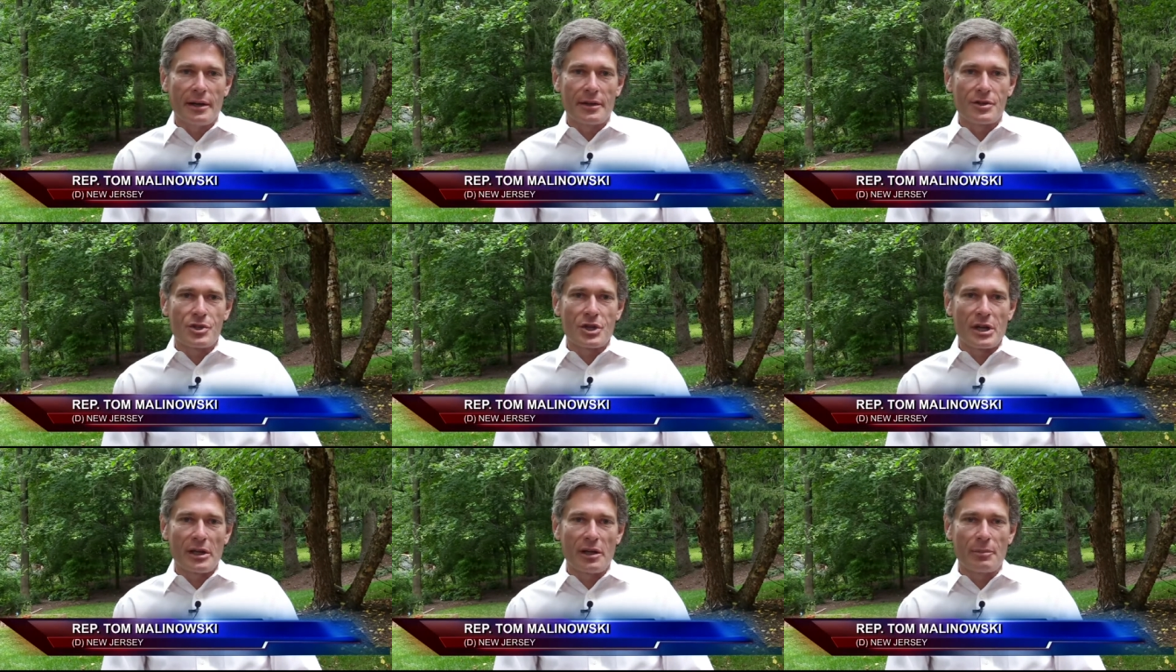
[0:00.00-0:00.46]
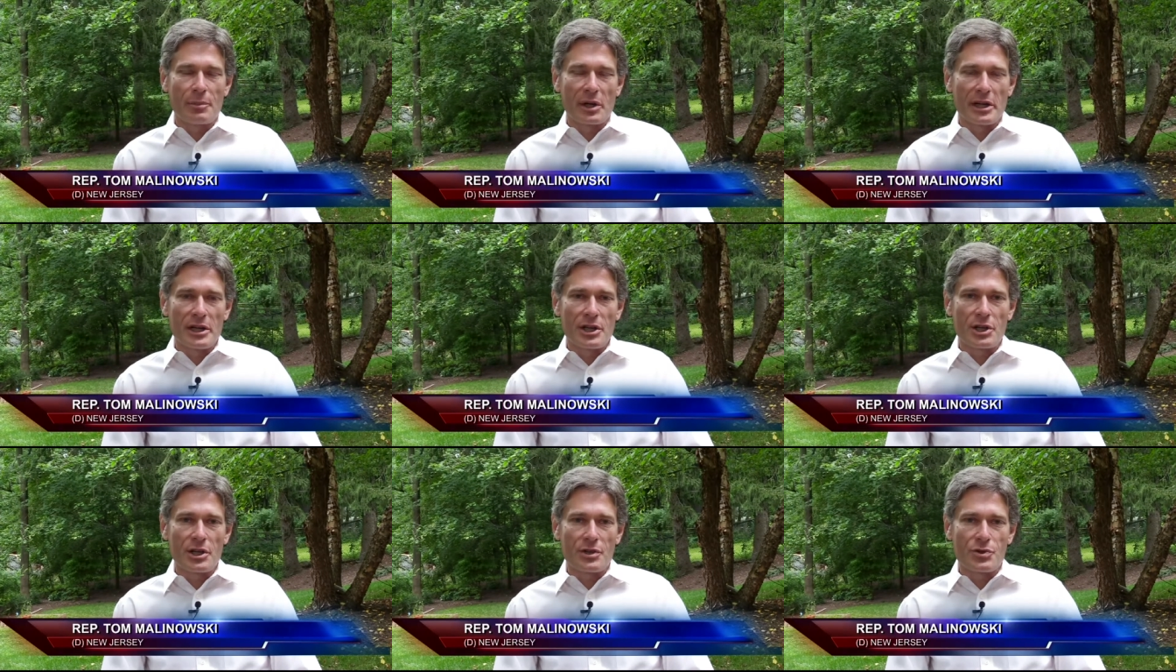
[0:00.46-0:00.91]

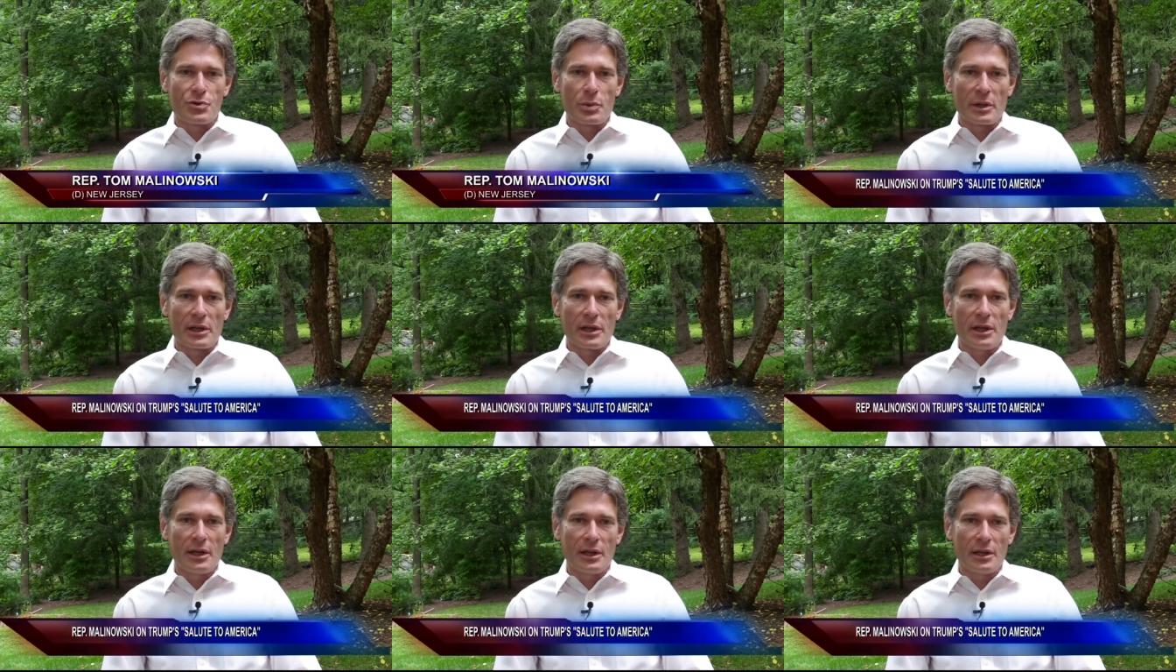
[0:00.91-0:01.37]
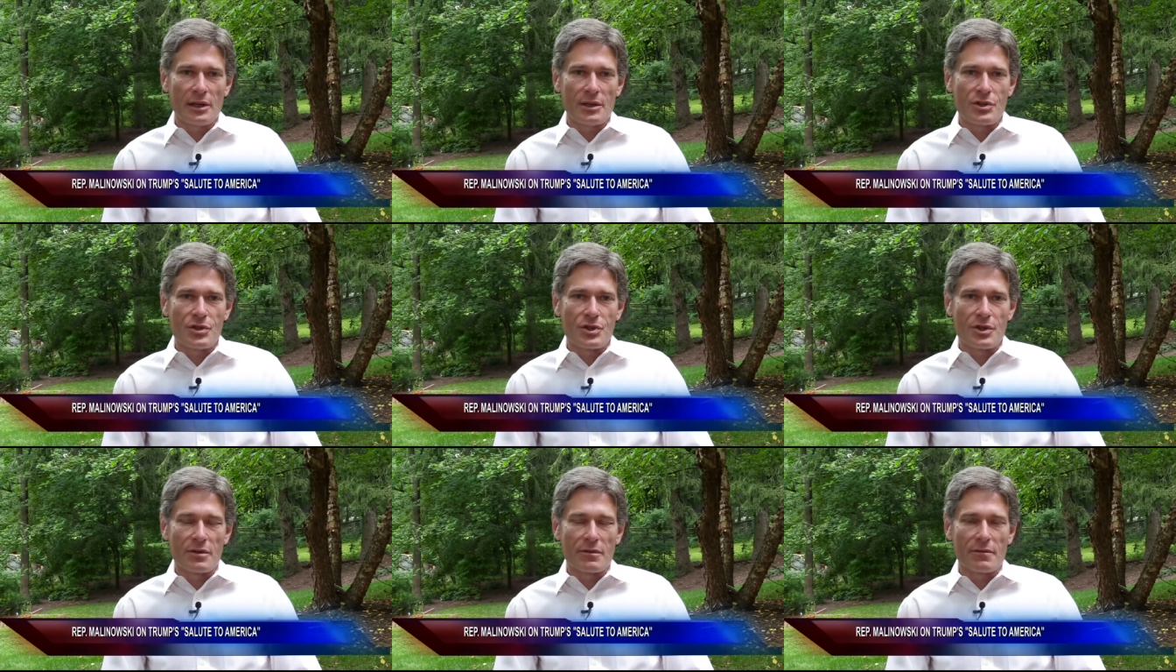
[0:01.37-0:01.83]
celebrations with
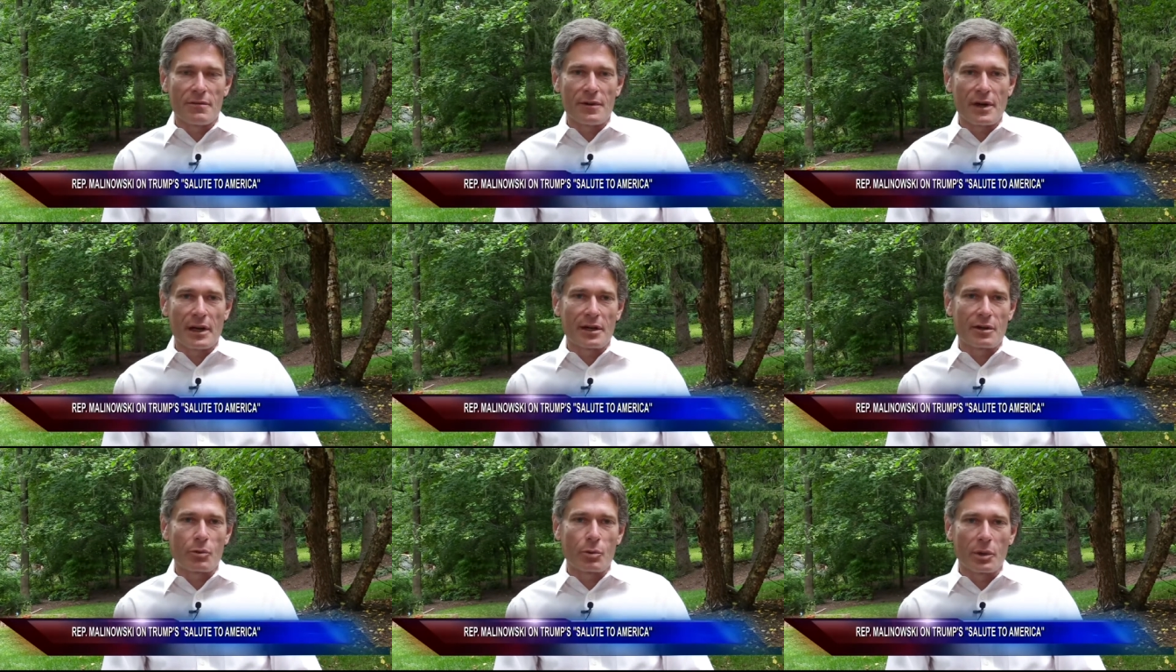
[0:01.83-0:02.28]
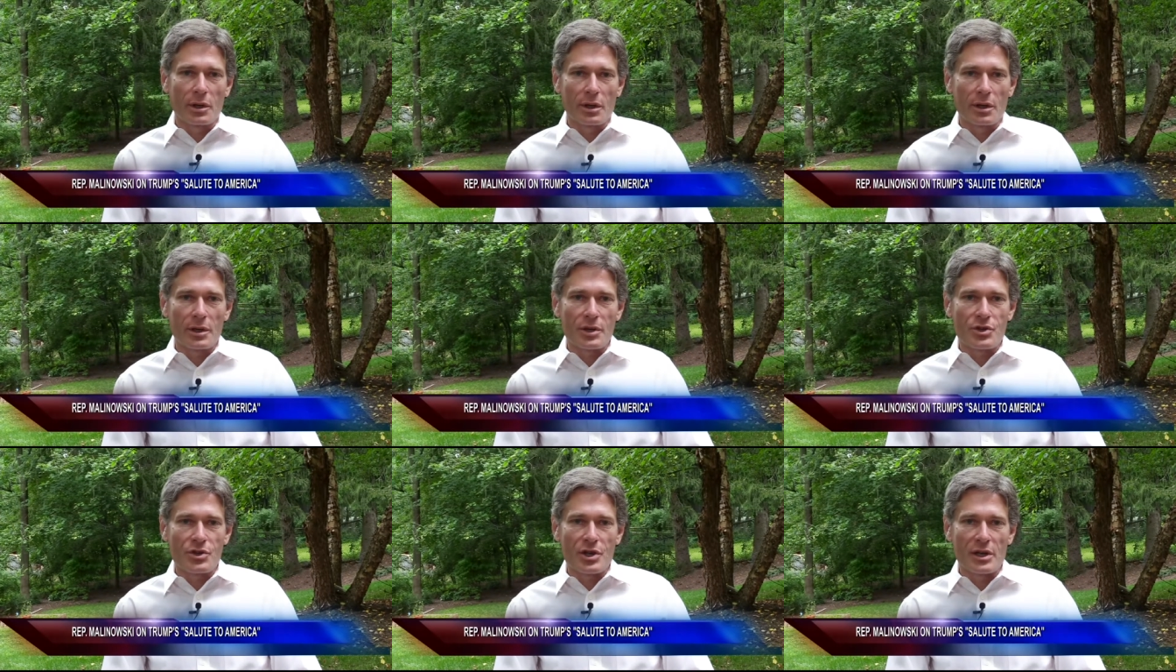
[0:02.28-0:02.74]
kids and
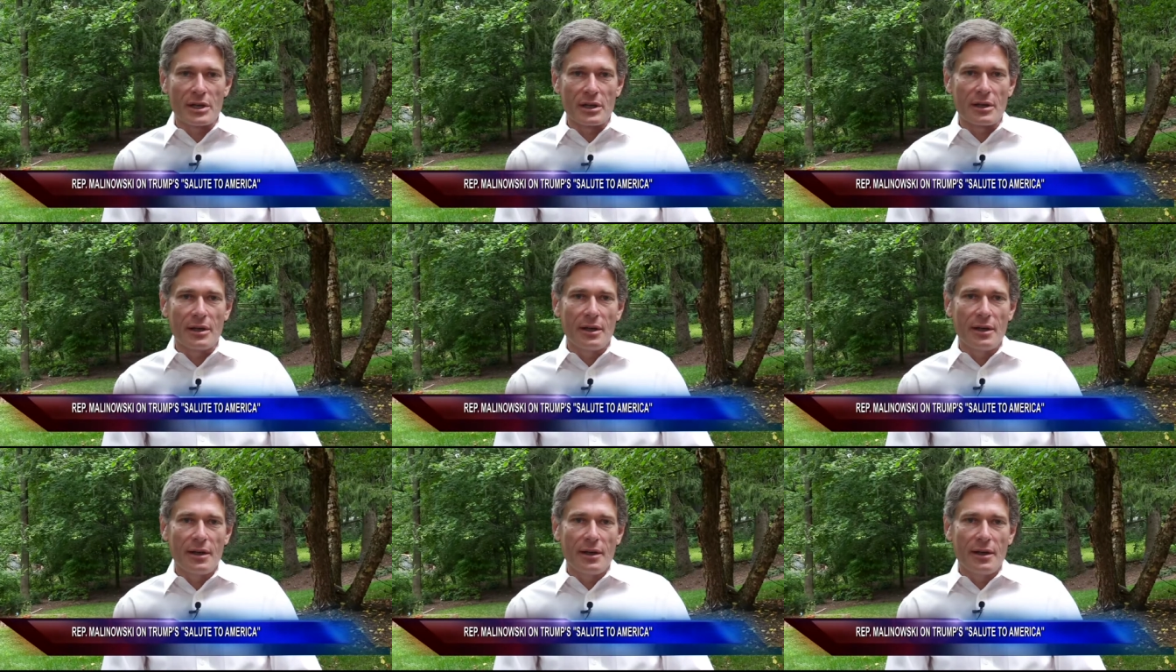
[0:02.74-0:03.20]
fireworks and